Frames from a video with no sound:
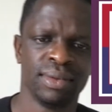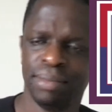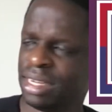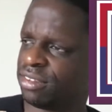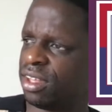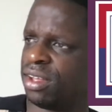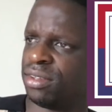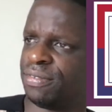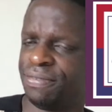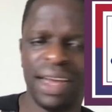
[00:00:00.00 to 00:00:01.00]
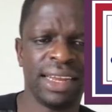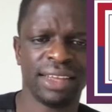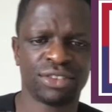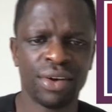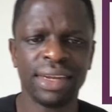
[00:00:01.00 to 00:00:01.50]
Minister of
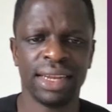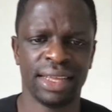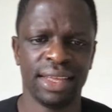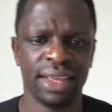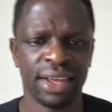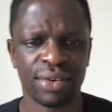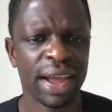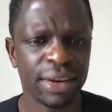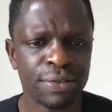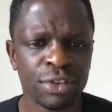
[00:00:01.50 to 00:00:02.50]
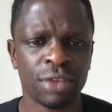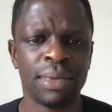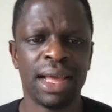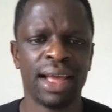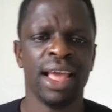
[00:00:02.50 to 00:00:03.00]
Finance currently, right there from
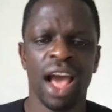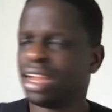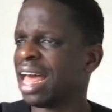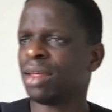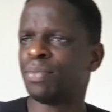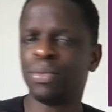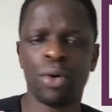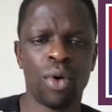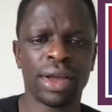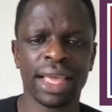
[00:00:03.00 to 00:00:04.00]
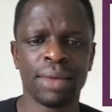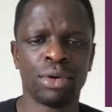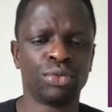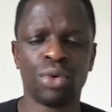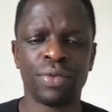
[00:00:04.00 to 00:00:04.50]
Talkman High. A lot of people walking in
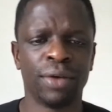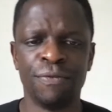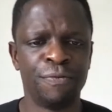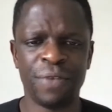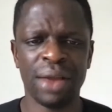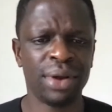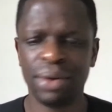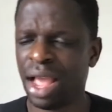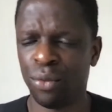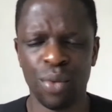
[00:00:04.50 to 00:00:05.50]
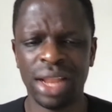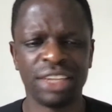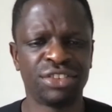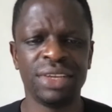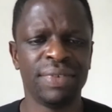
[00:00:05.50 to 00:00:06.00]
Monrovia, very well
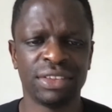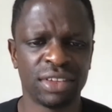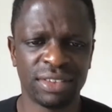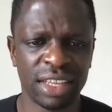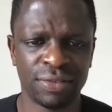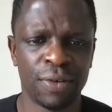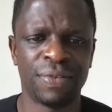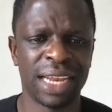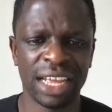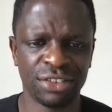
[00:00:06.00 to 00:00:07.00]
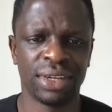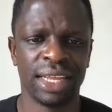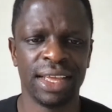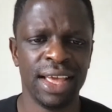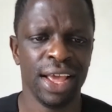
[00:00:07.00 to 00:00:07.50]
achieved and successful
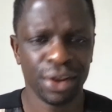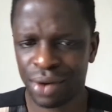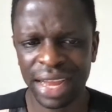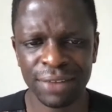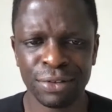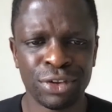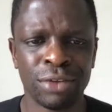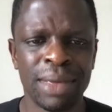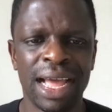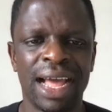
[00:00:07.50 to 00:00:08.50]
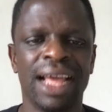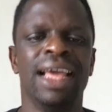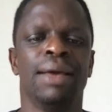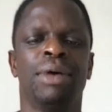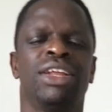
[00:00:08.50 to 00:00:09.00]
financially, right there from Talkman High.
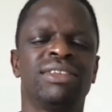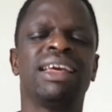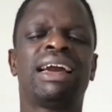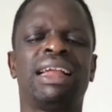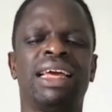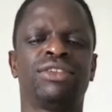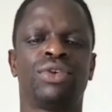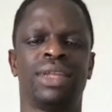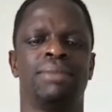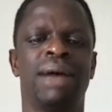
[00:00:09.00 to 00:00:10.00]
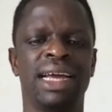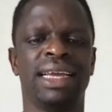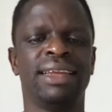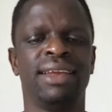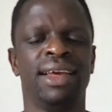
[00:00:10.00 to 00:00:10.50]
But it doesn't click to their
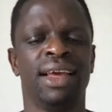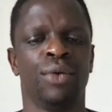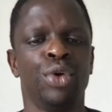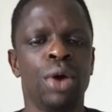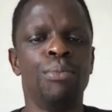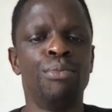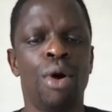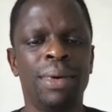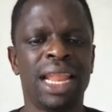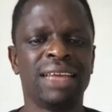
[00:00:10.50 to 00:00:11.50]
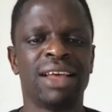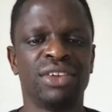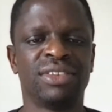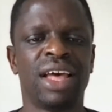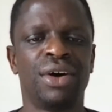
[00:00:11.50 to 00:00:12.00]
mind. We don't mobilize
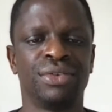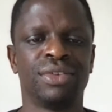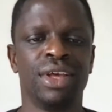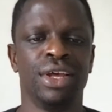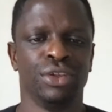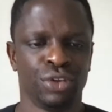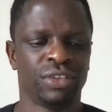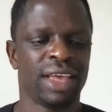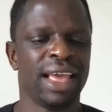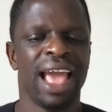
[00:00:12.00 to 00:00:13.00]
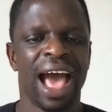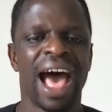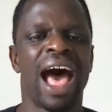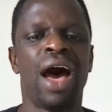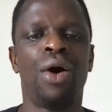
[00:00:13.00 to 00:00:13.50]
ourselves to say,
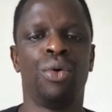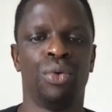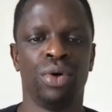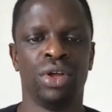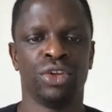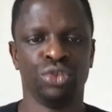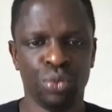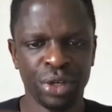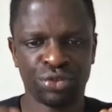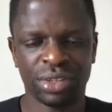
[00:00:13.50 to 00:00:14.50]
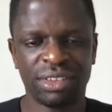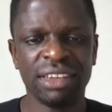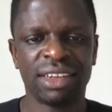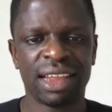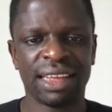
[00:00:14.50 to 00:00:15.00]
how do we
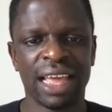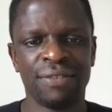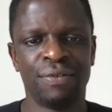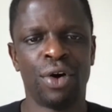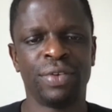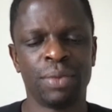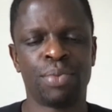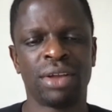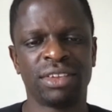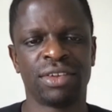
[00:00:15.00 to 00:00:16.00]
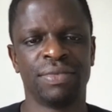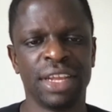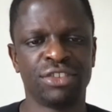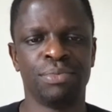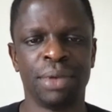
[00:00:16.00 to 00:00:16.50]
strategically get involved in the process of
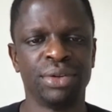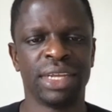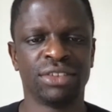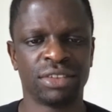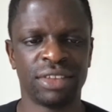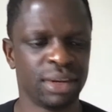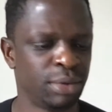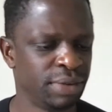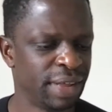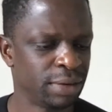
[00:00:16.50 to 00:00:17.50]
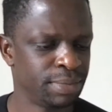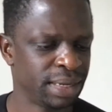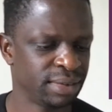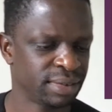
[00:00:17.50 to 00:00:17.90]
nation building and sustainable development?